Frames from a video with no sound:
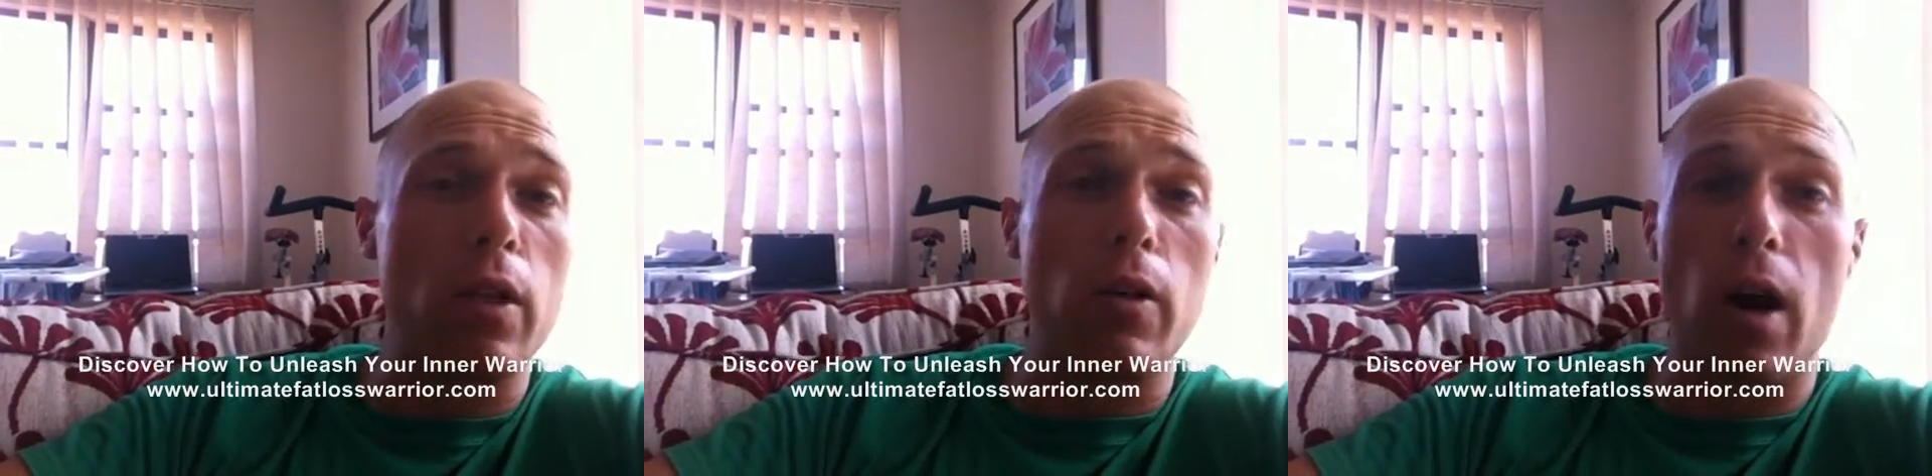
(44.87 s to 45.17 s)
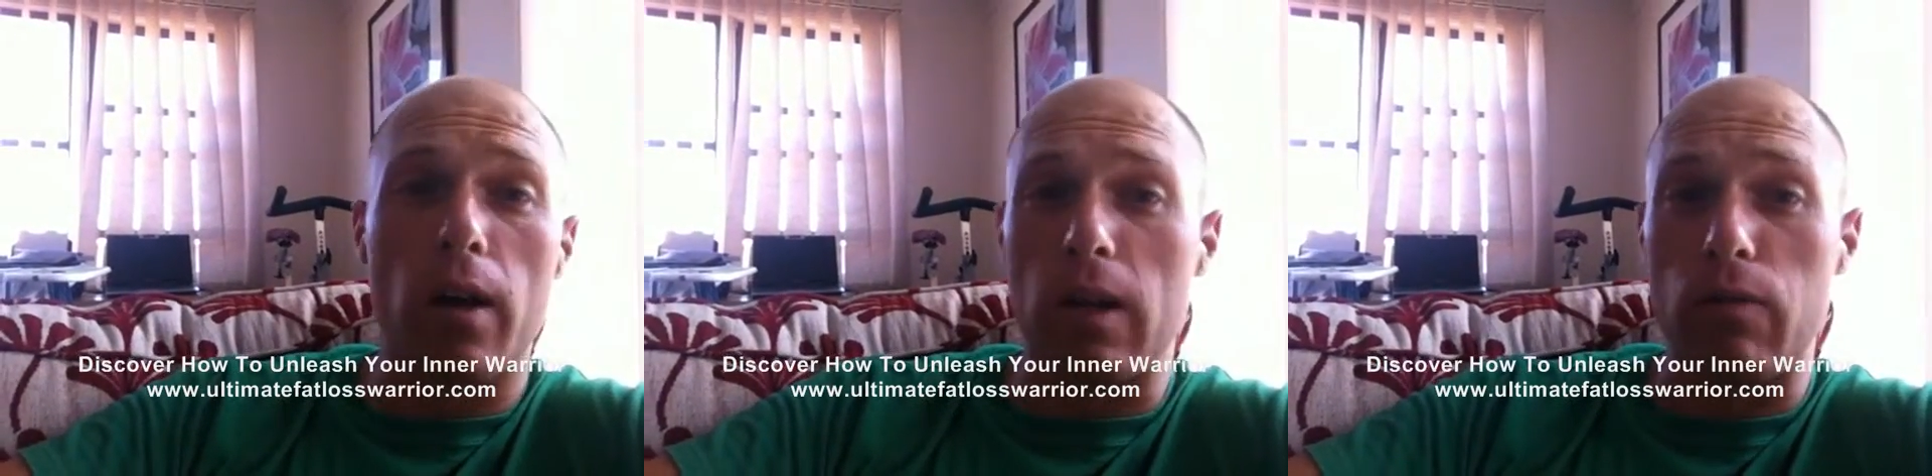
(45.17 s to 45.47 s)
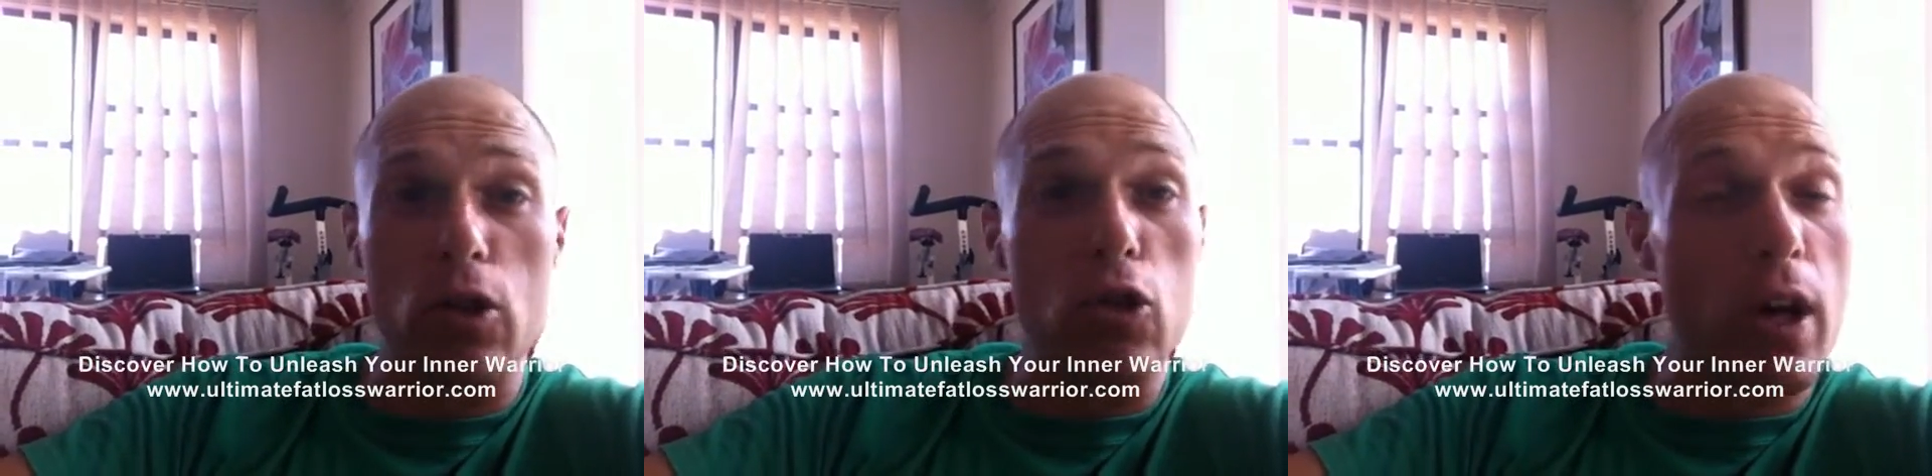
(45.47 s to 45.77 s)
if you're
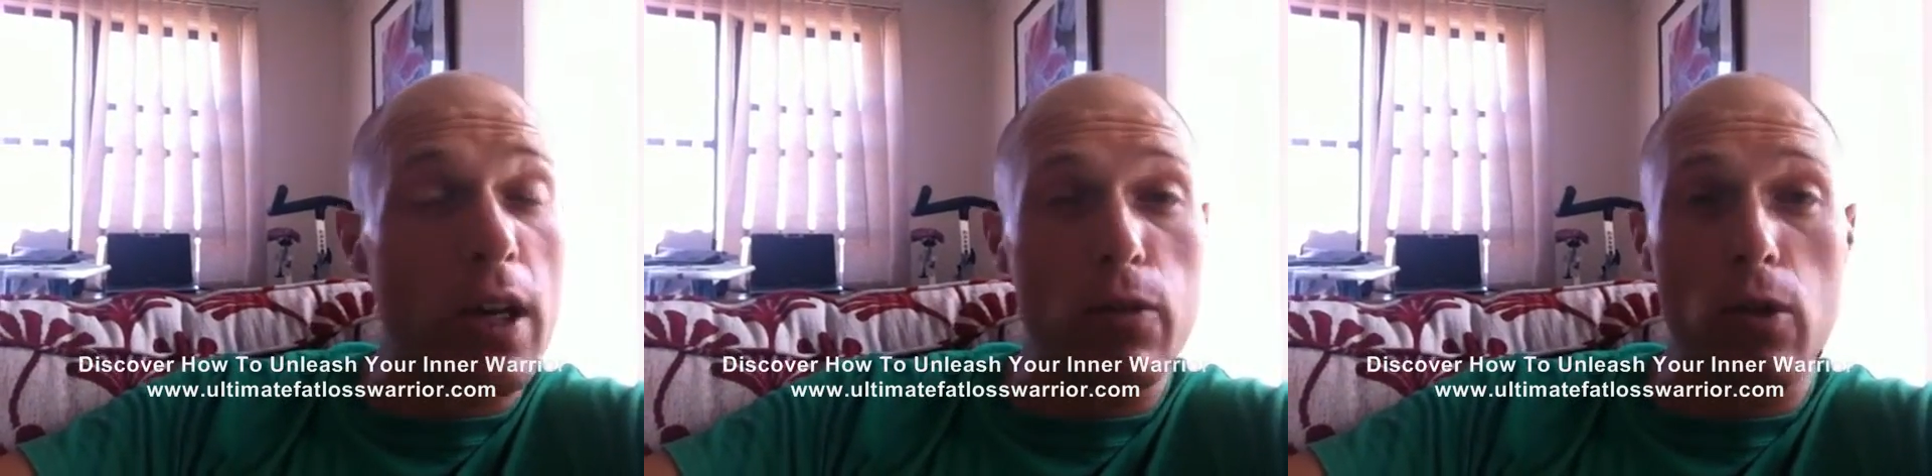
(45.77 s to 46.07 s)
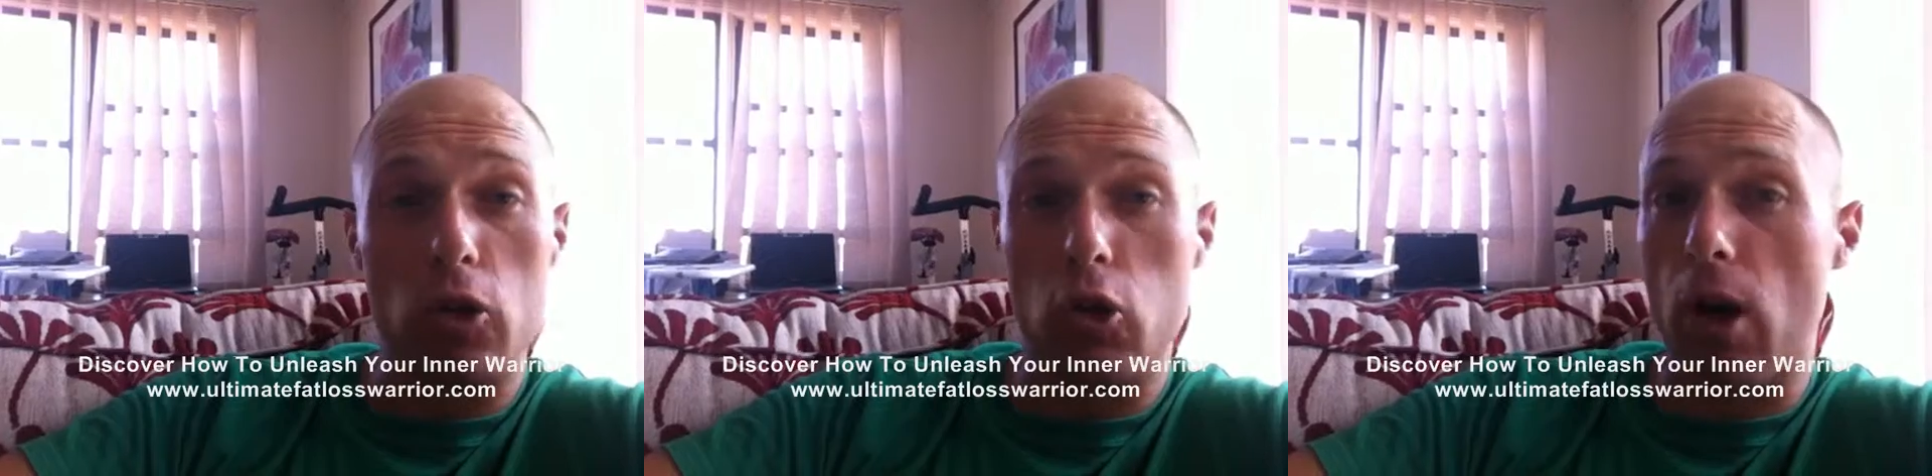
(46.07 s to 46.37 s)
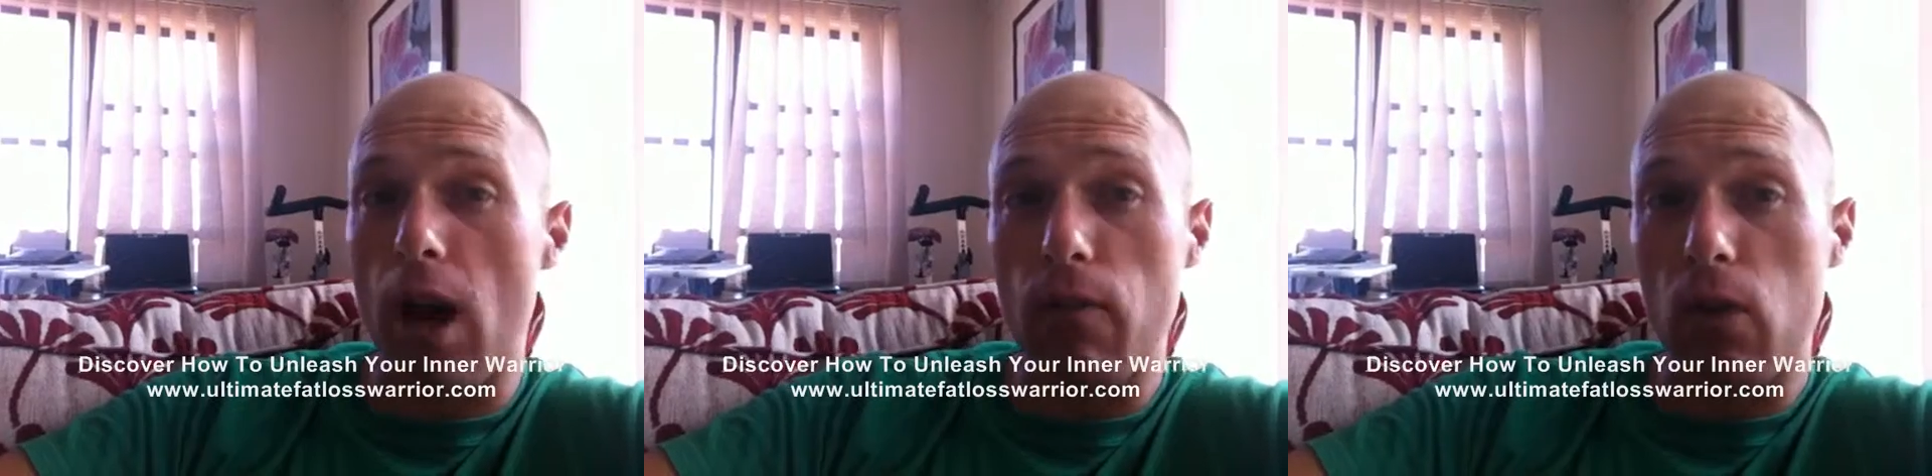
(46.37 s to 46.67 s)
if you're training for a
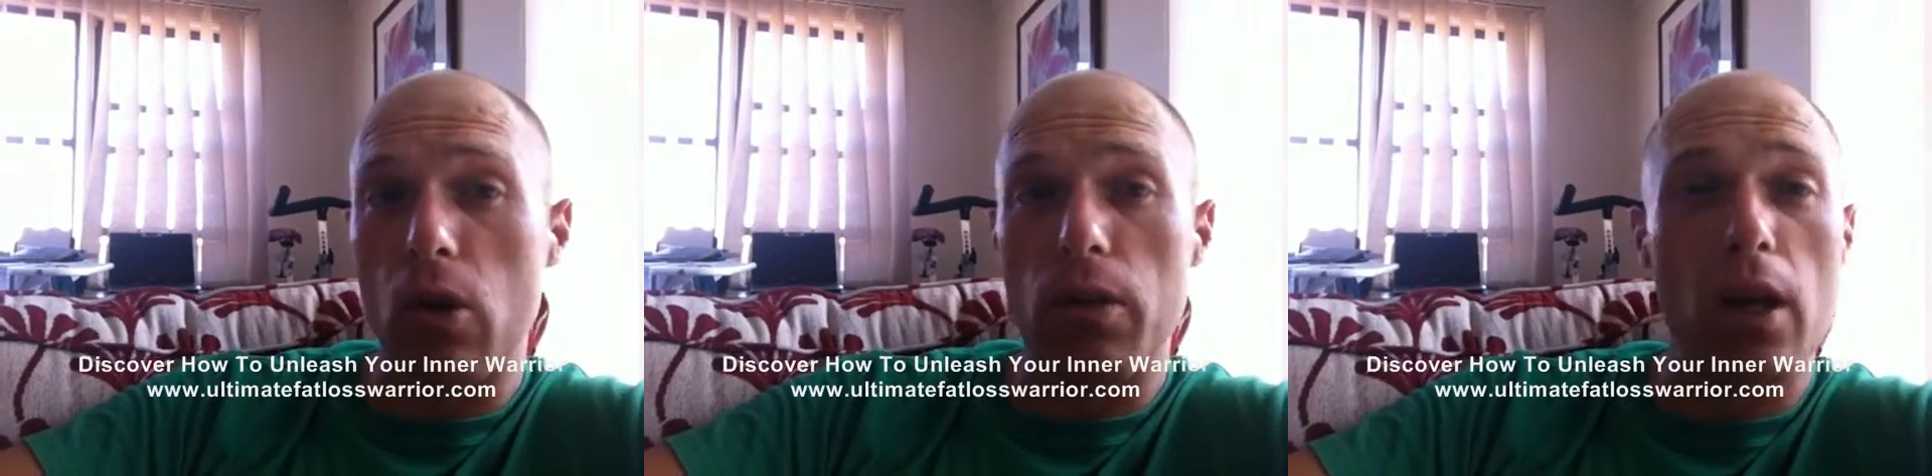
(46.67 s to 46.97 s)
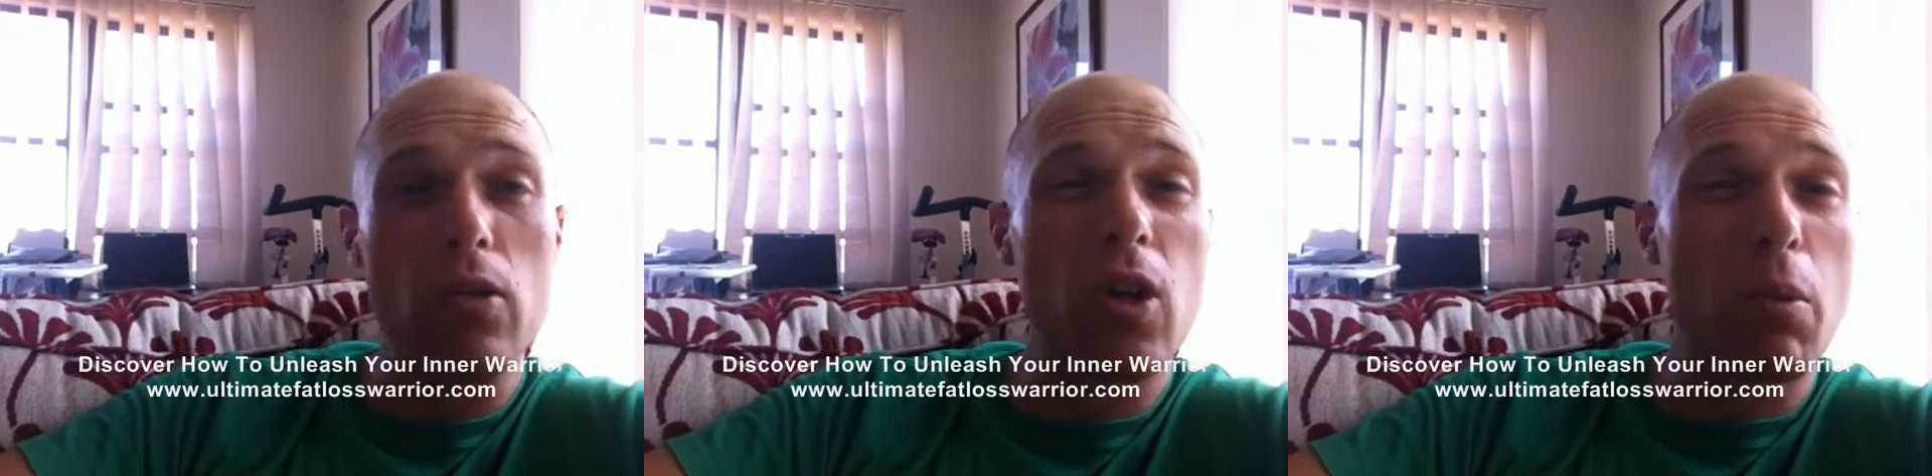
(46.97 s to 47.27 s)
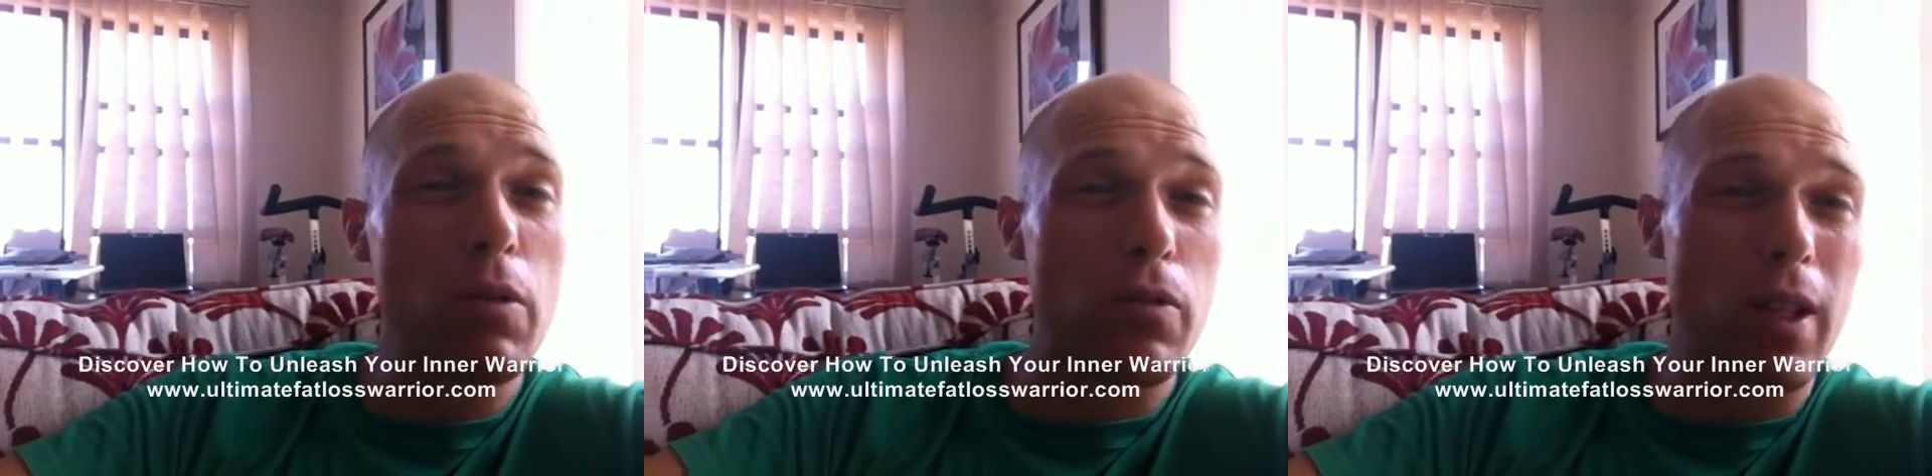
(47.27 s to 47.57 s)
triathlon, those
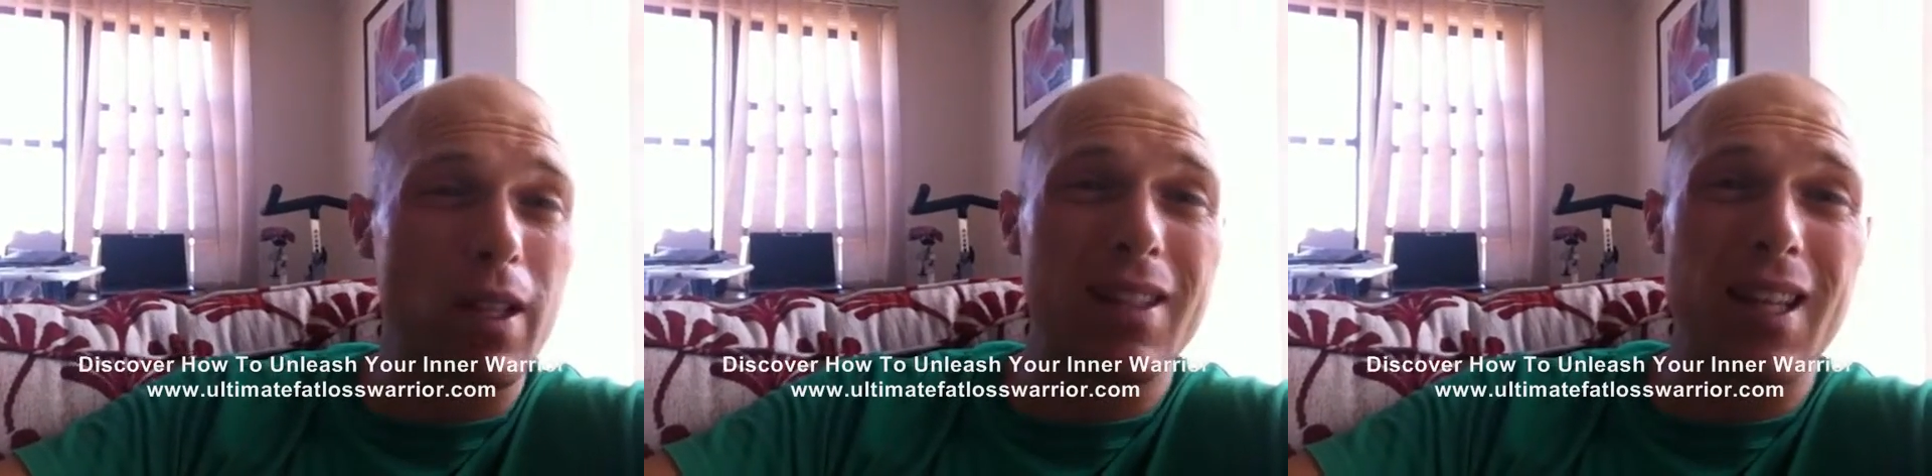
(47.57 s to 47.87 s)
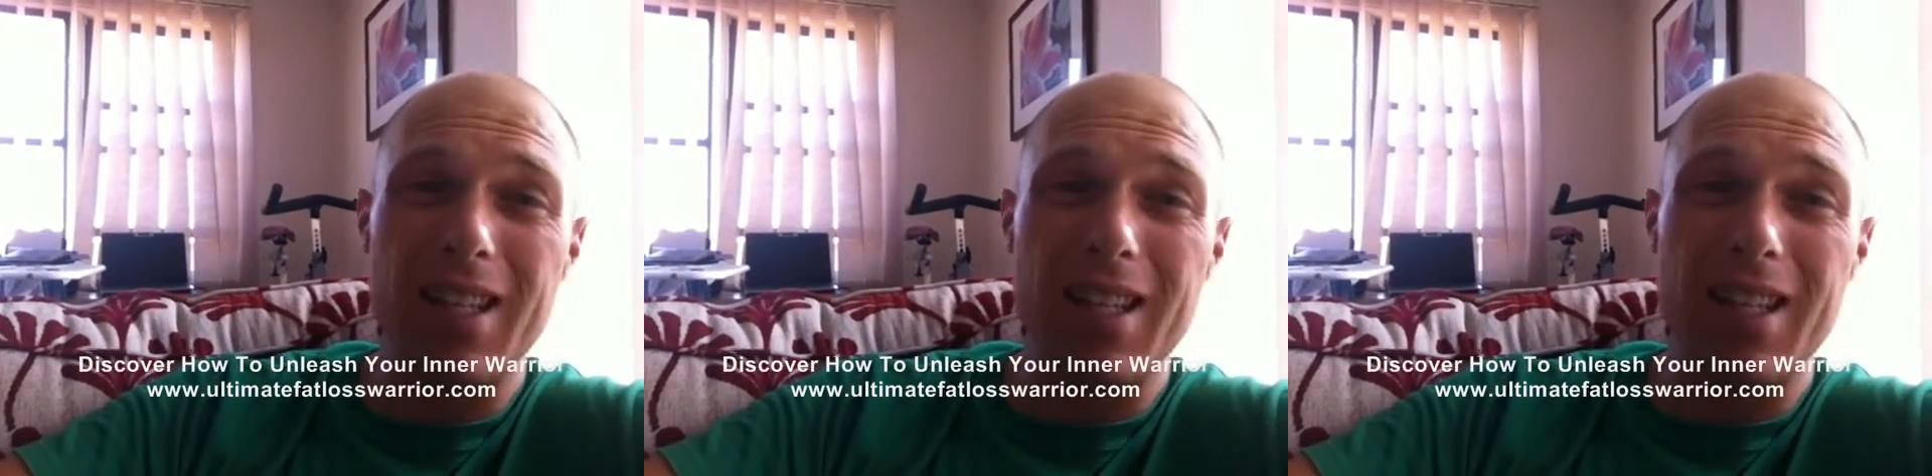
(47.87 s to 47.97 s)
type of things.